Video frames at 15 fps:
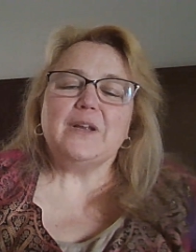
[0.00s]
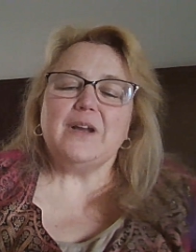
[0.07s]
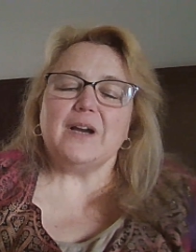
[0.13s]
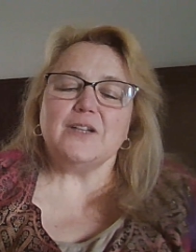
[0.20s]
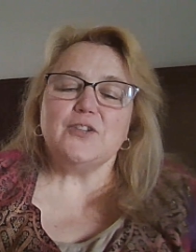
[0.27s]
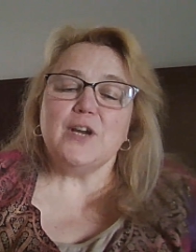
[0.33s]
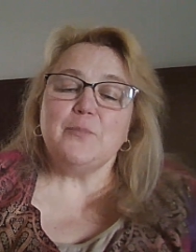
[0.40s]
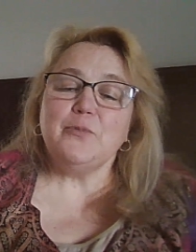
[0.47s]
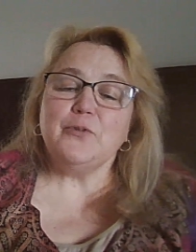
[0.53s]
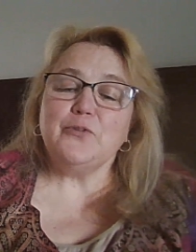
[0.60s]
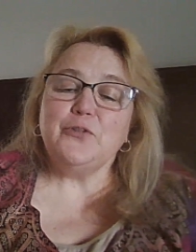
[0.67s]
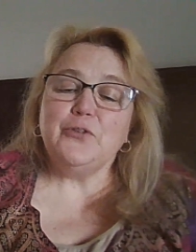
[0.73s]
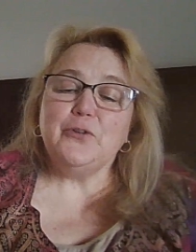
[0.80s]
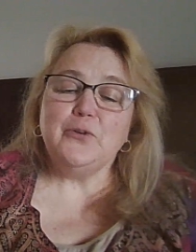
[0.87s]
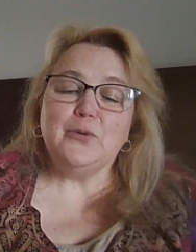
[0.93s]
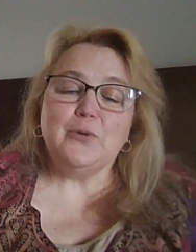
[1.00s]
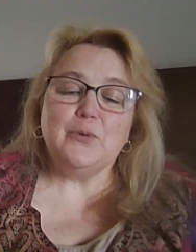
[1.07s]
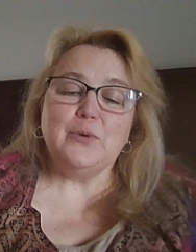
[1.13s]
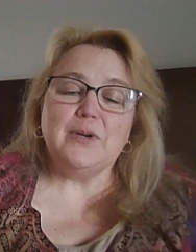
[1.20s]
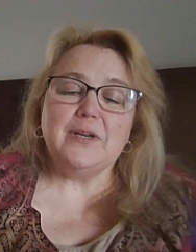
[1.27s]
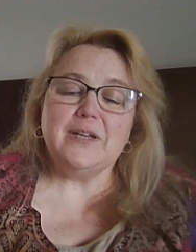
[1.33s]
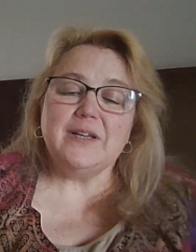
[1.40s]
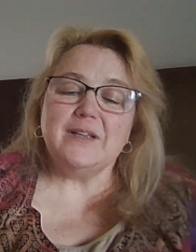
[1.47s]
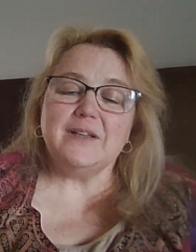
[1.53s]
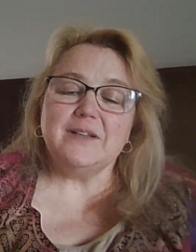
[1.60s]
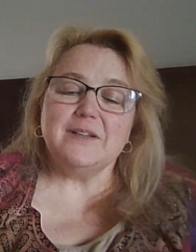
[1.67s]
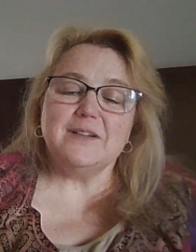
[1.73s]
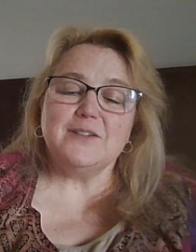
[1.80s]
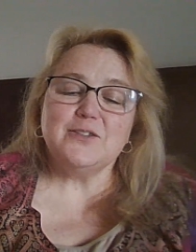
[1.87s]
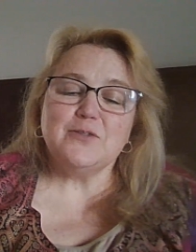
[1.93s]
uh, chapter two
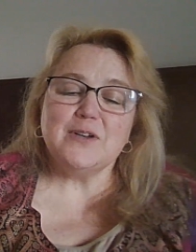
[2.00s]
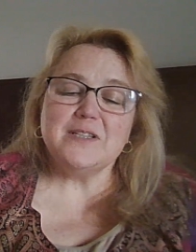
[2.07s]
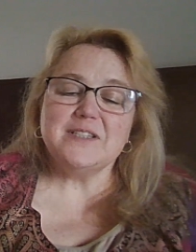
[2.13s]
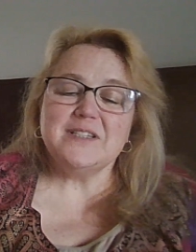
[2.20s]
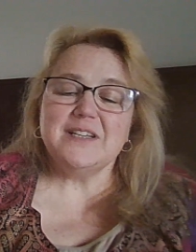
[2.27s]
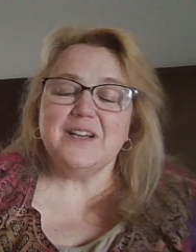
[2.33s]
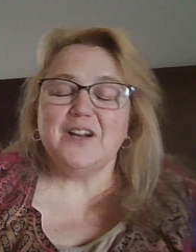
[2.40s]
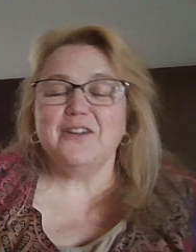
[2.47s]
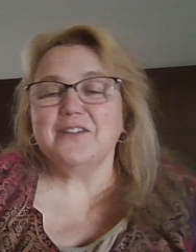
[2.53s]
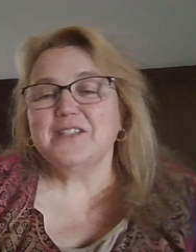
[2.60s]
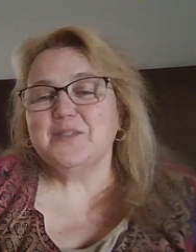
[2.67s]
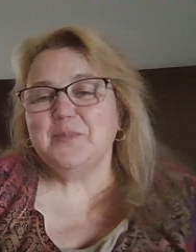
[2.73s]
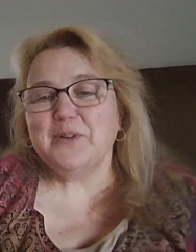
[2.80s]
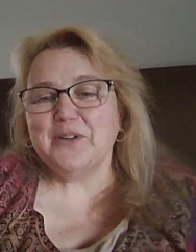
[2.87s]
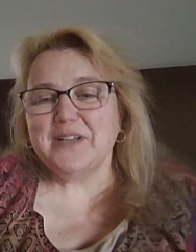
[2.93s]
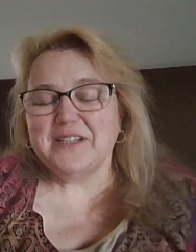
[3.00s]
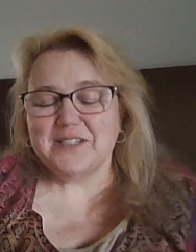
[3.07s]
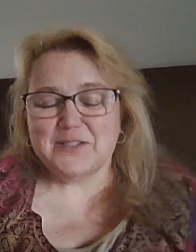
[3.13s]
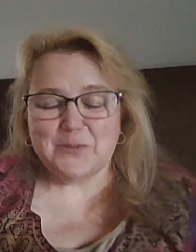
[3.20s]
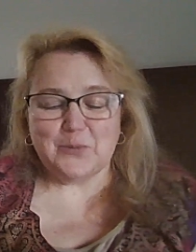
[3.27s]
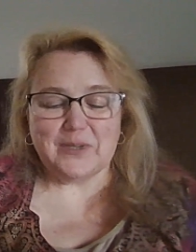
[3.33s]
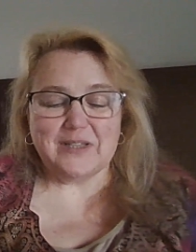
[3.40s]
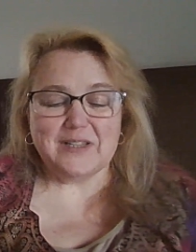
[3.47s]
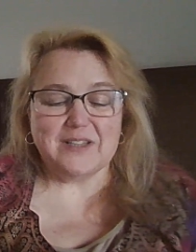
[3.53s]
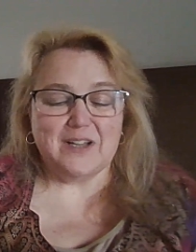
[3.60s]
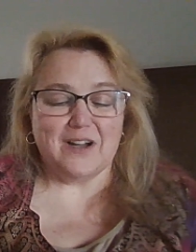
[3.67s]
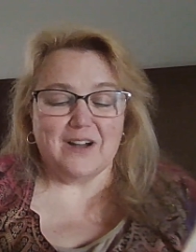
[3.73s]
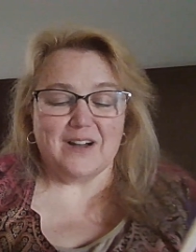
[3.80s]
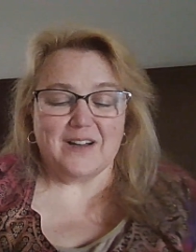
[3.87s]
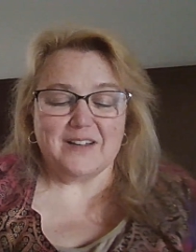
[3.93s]
in Trusting Our Experience with
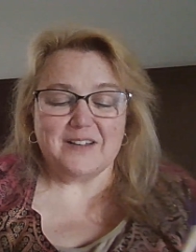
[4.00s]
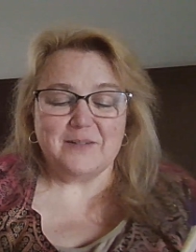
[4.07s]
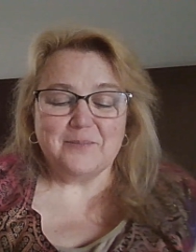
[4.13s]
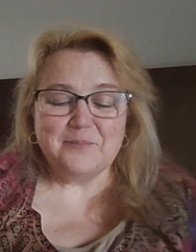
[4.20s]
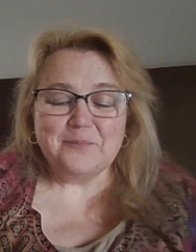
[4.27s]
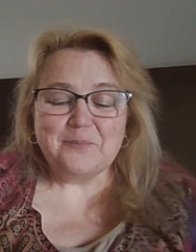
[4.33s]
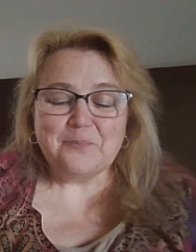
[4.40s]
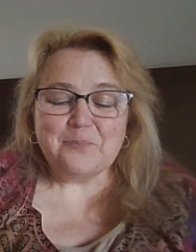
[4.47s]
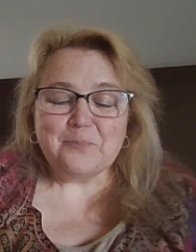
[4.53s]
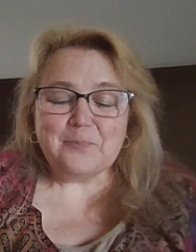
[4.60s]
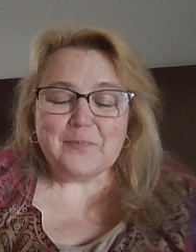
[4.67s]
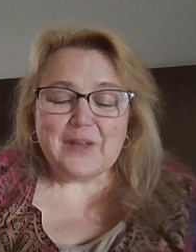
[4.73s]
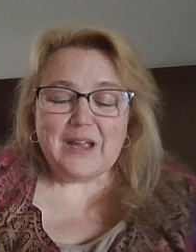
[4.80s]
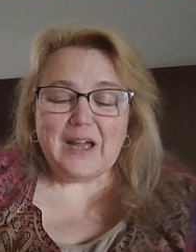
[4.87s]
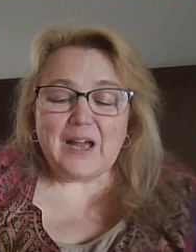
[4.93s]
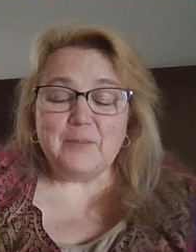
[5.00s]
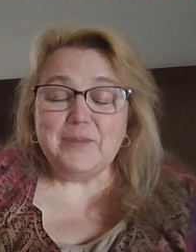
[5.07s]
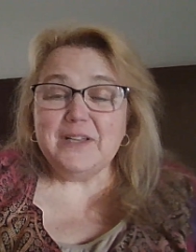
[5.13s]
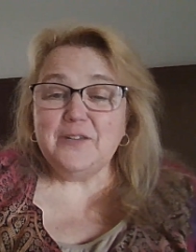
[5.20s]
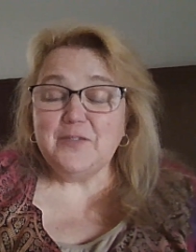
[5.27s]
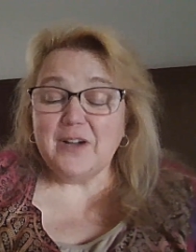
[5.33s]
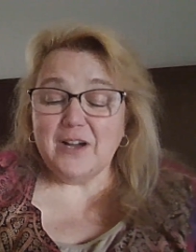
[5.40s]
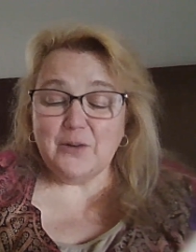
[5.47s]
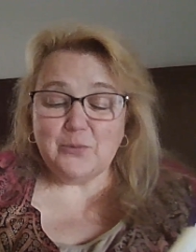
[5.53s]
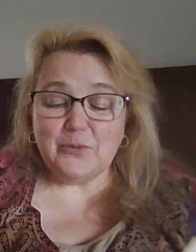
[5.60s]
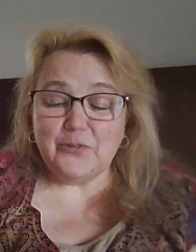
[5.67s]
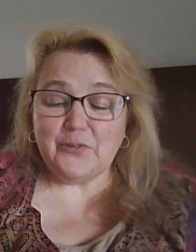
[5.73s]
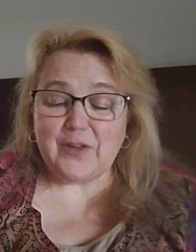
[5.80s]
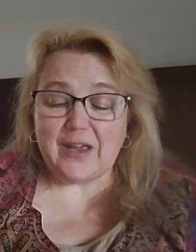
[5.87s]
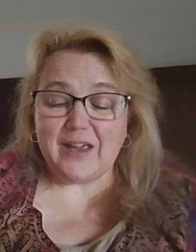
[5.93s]
God. I believe God will
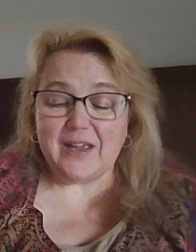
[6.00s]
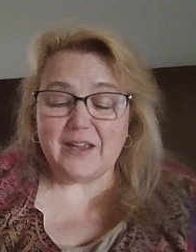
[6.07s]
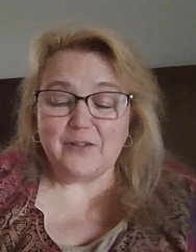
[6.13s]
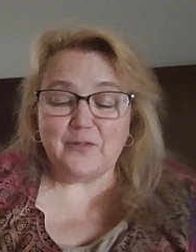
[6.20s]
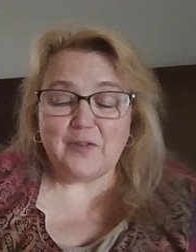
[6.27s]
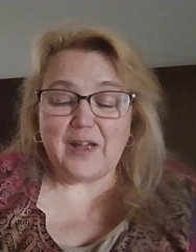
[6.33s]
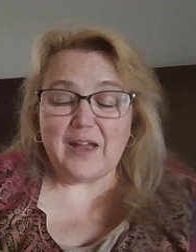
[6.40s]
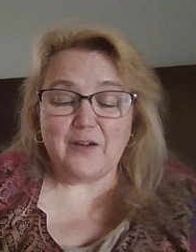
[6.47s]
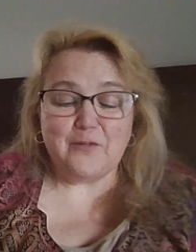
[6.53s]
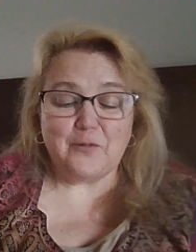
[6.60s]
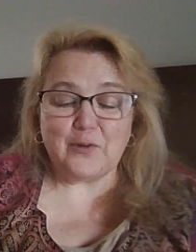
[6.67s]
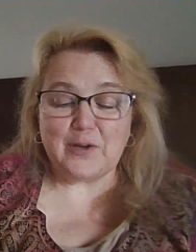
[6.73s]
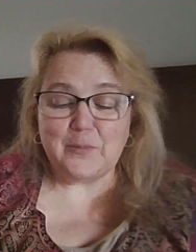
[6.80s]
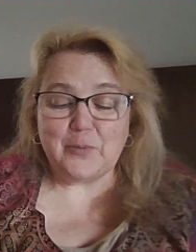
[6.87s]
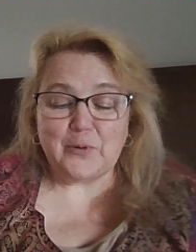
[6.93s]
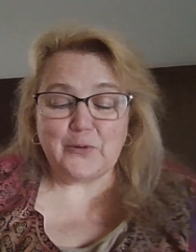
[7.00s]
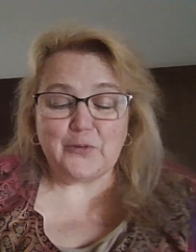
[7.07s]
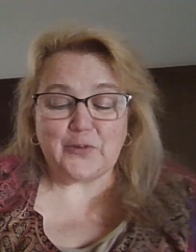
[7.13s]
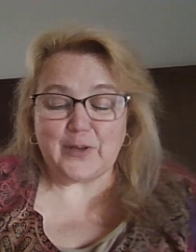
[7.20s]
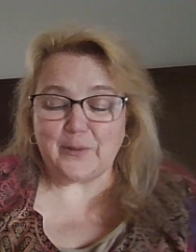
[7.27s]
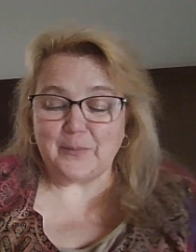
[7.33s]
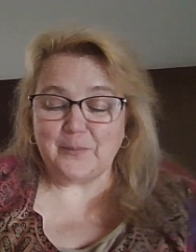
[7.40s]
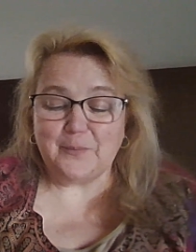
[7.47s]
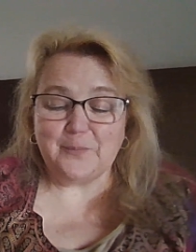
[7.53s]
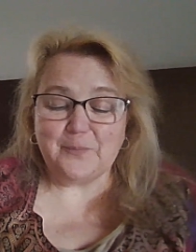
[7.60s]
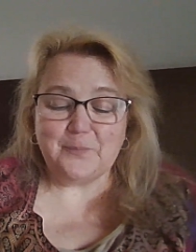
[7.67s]
save every person.